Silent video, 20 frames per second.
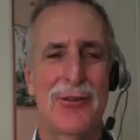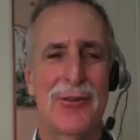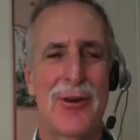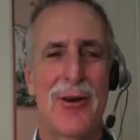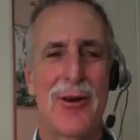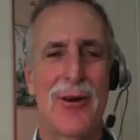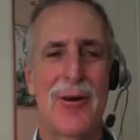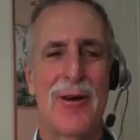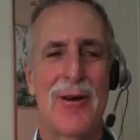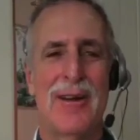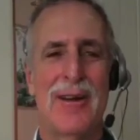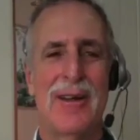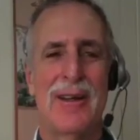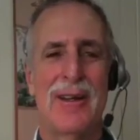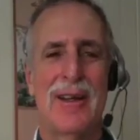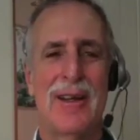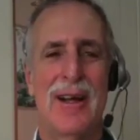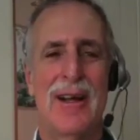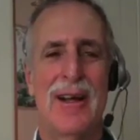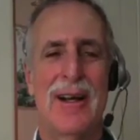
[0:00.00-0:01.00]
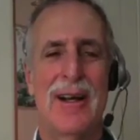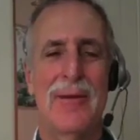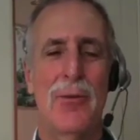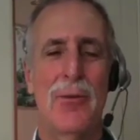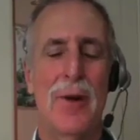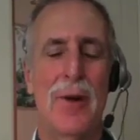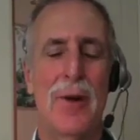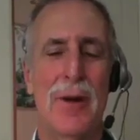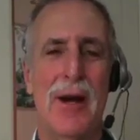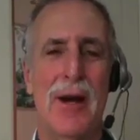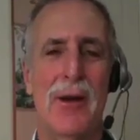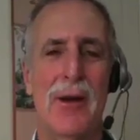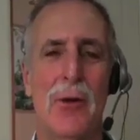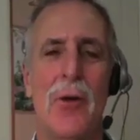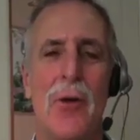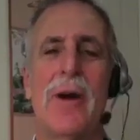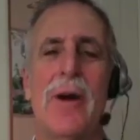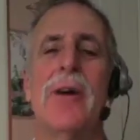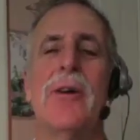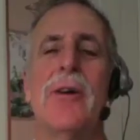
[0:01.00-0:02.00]
That's true. Uh, what
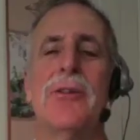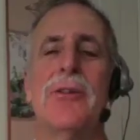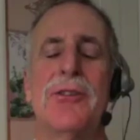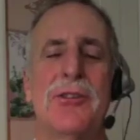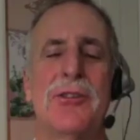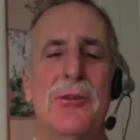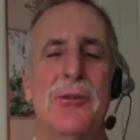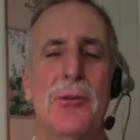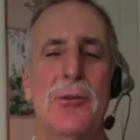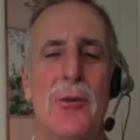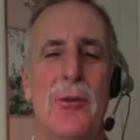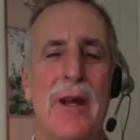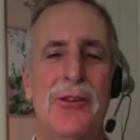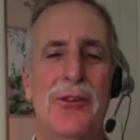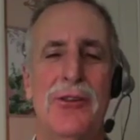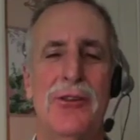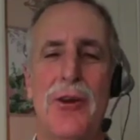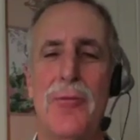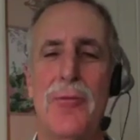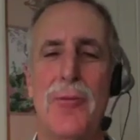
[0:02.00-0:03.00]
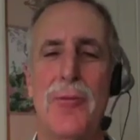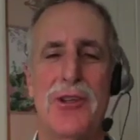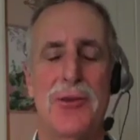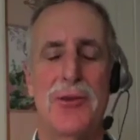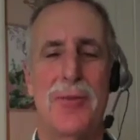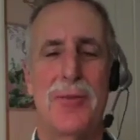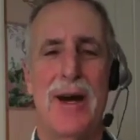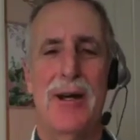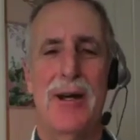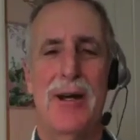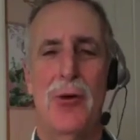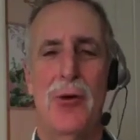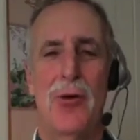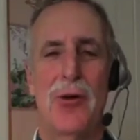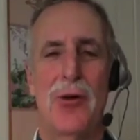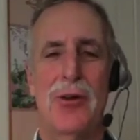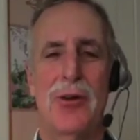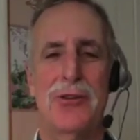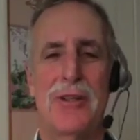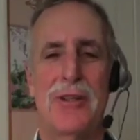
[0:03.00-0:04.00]
about oils? We hear so much
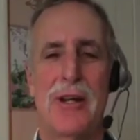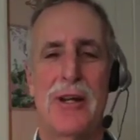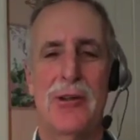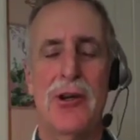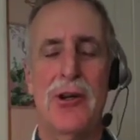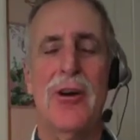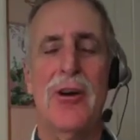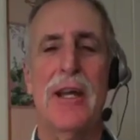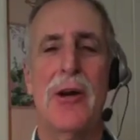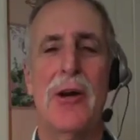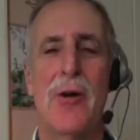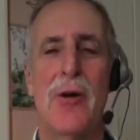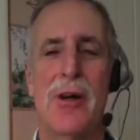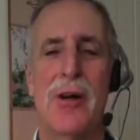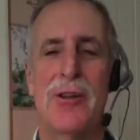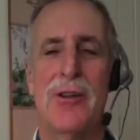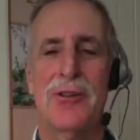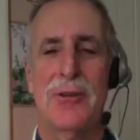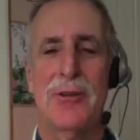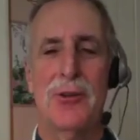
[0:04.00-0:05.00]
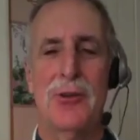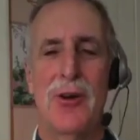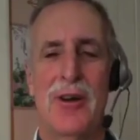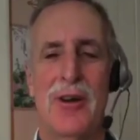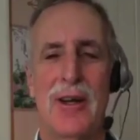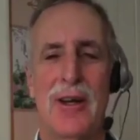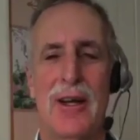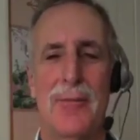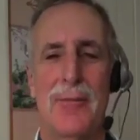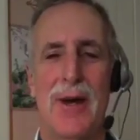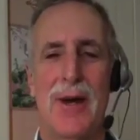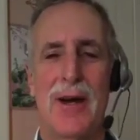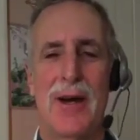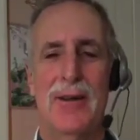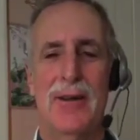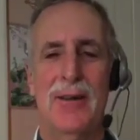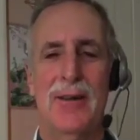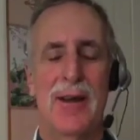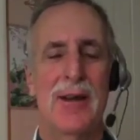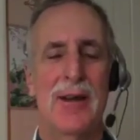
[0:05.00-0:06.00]
about oils now. Cooking oils, I'm
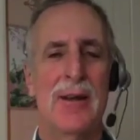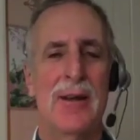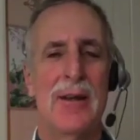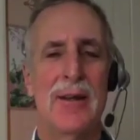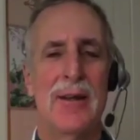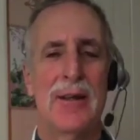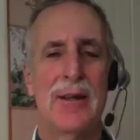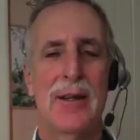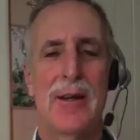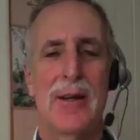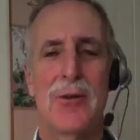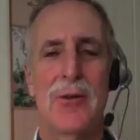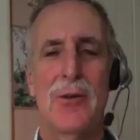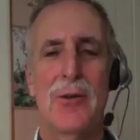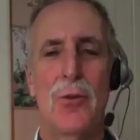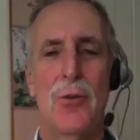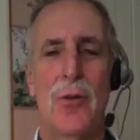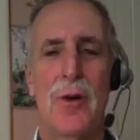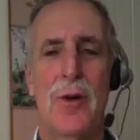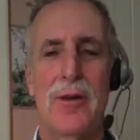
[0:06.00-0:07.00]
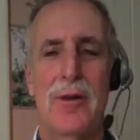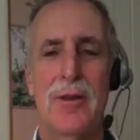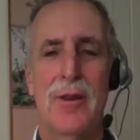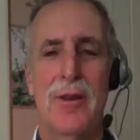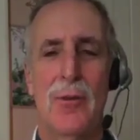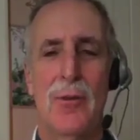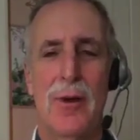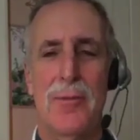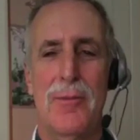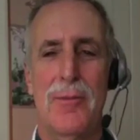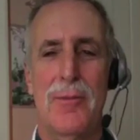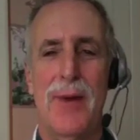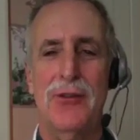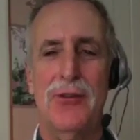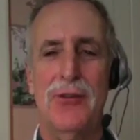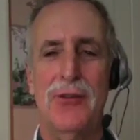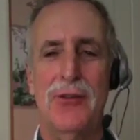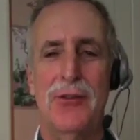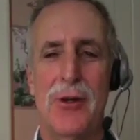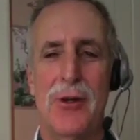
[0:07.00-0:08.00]
talking about. Uh, you know, what are the, what
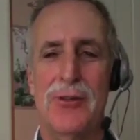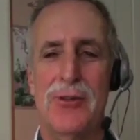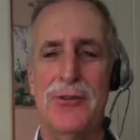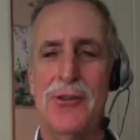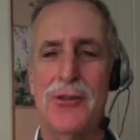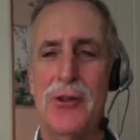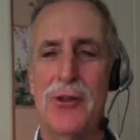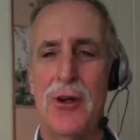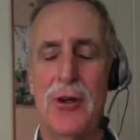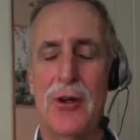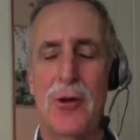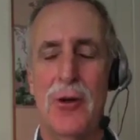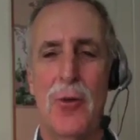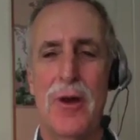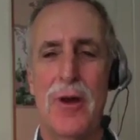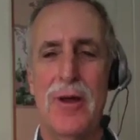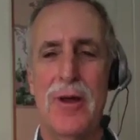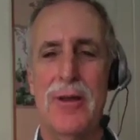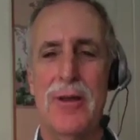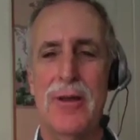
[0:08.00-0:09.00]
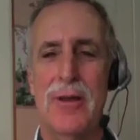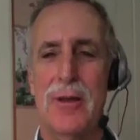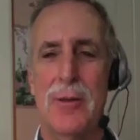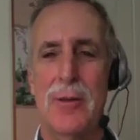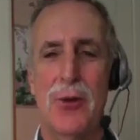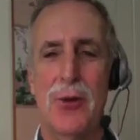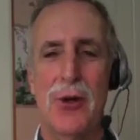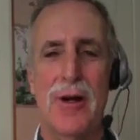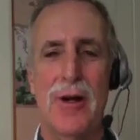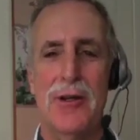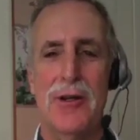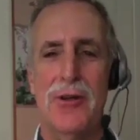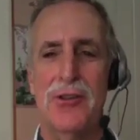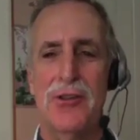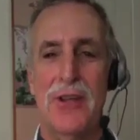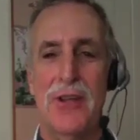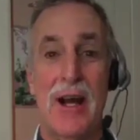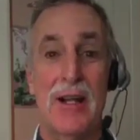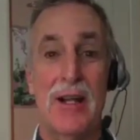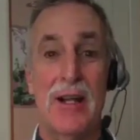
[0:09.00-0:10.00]
are the best oils to cook with and to
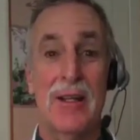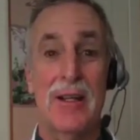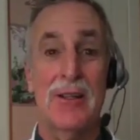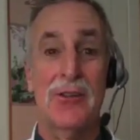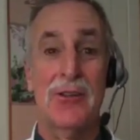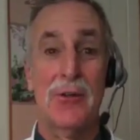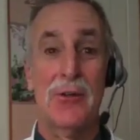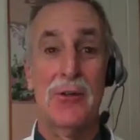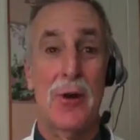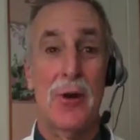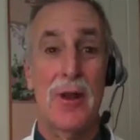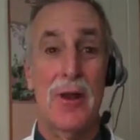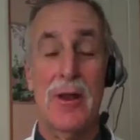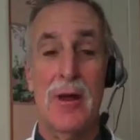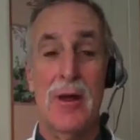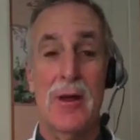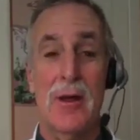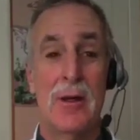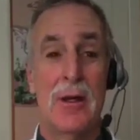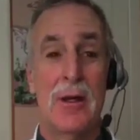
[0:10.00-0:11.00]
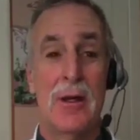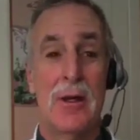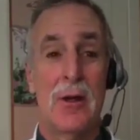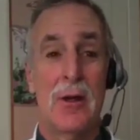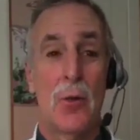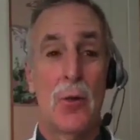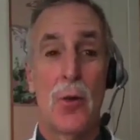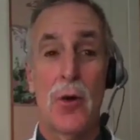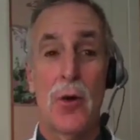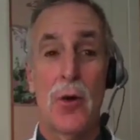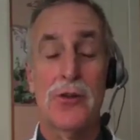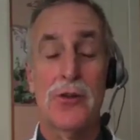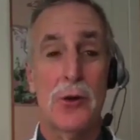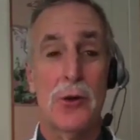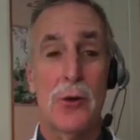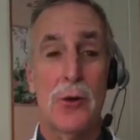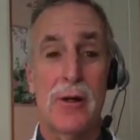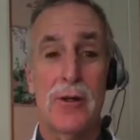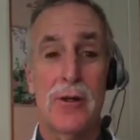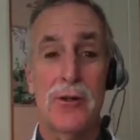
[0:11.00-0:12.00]
put on your salads? And what are the
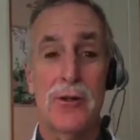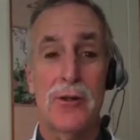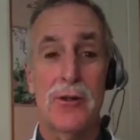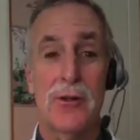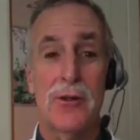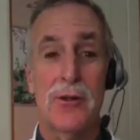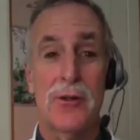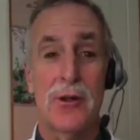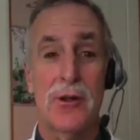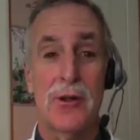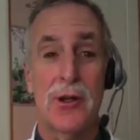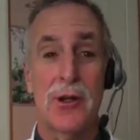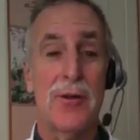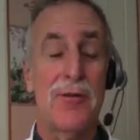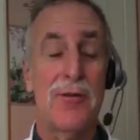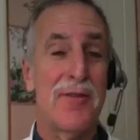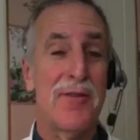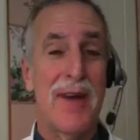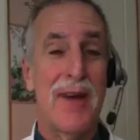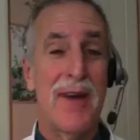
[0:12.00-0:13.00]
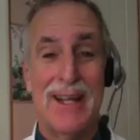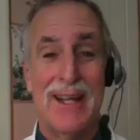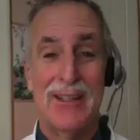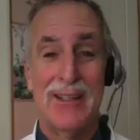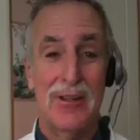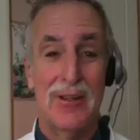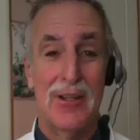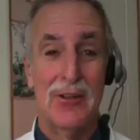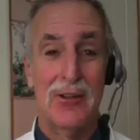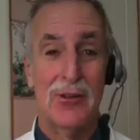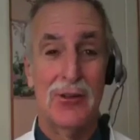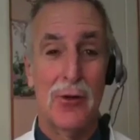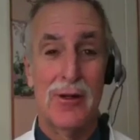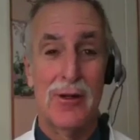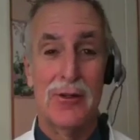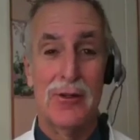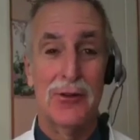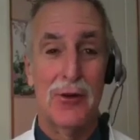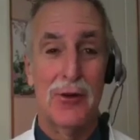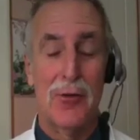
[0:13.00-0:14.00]
worst oils? Are there good fats in
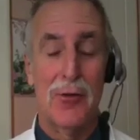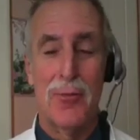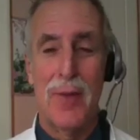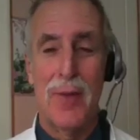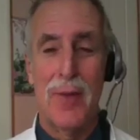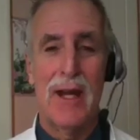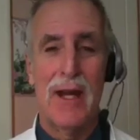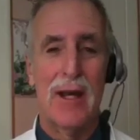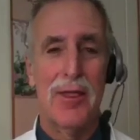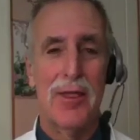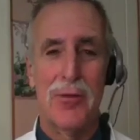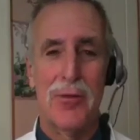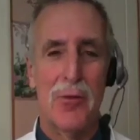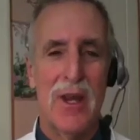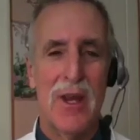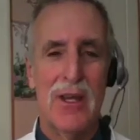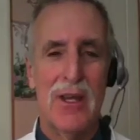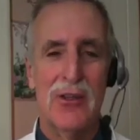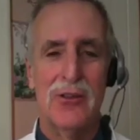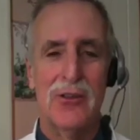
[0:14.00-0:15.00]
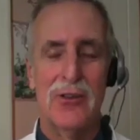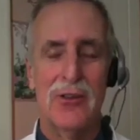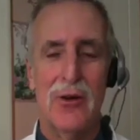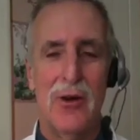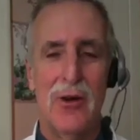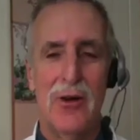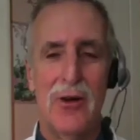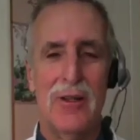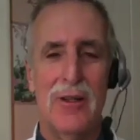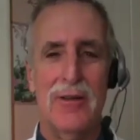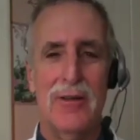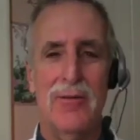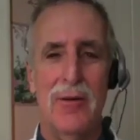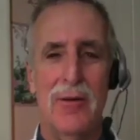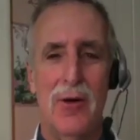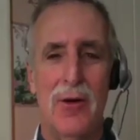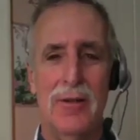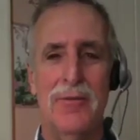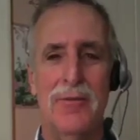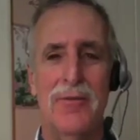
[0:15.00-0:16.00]
these oils and omega threes and
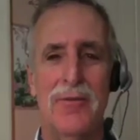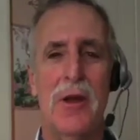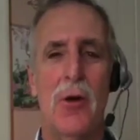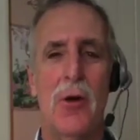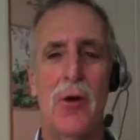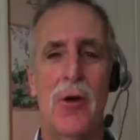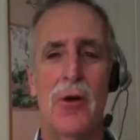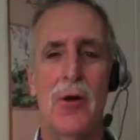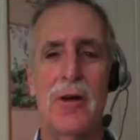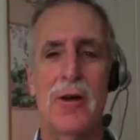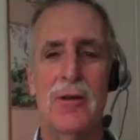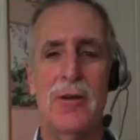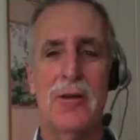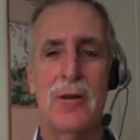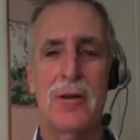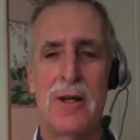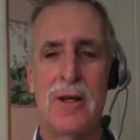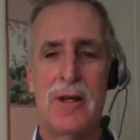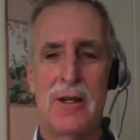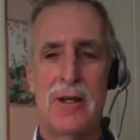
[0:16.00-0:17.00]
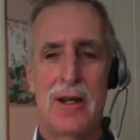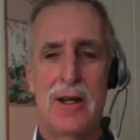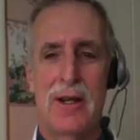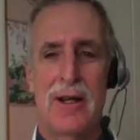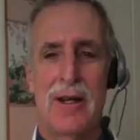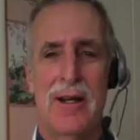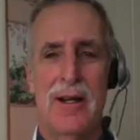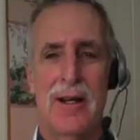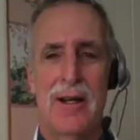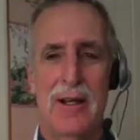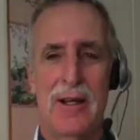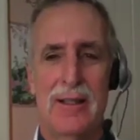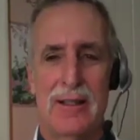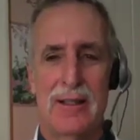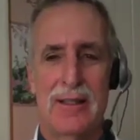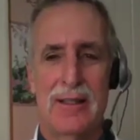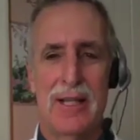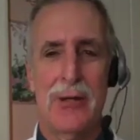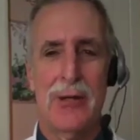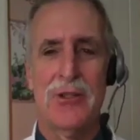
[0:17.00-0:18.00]
all of all of the oil
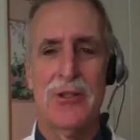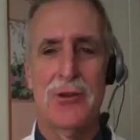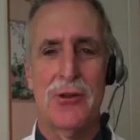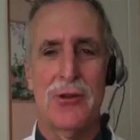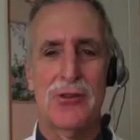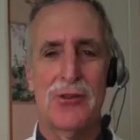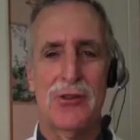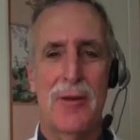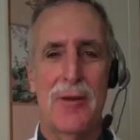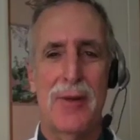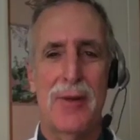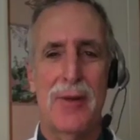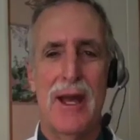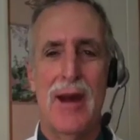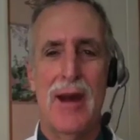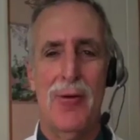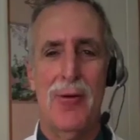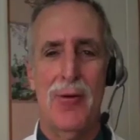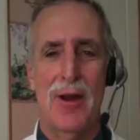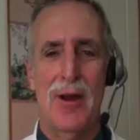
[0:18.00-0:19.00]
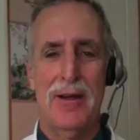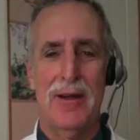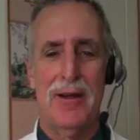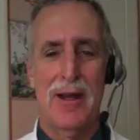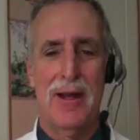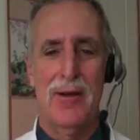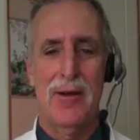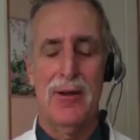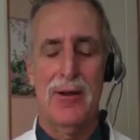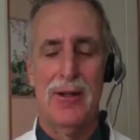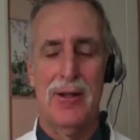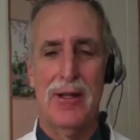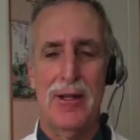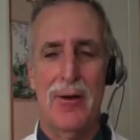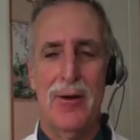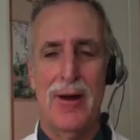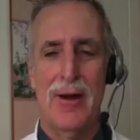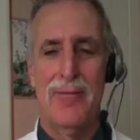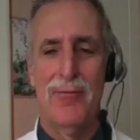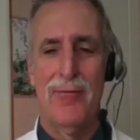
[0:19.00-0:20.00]
uh, literature is coming out right
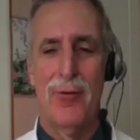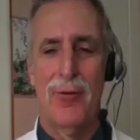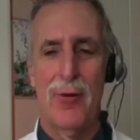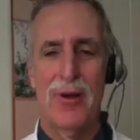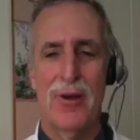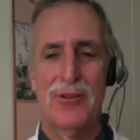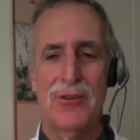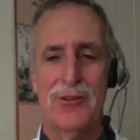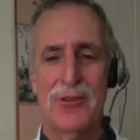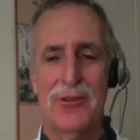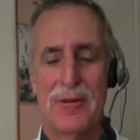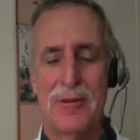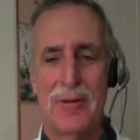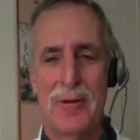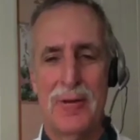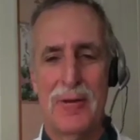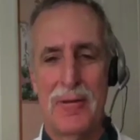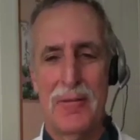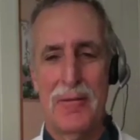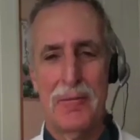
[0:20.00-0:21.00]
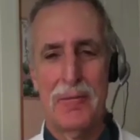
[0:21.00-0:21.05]
now? Clear it up for us.